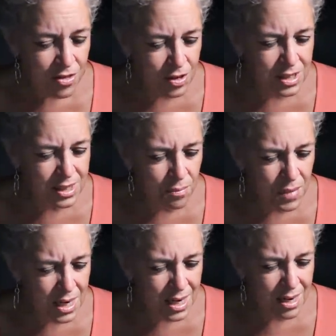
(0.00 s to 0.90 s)
There is
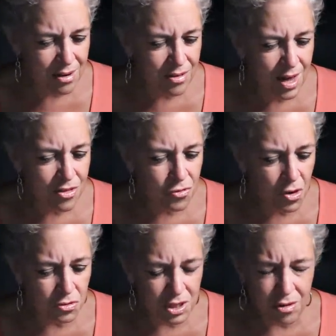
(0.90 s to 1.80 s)
somebody here that
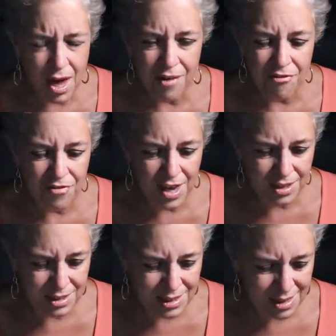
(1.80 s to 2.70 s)
throws a lot of
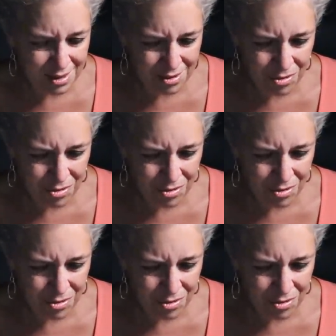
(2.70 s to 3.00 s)
fits.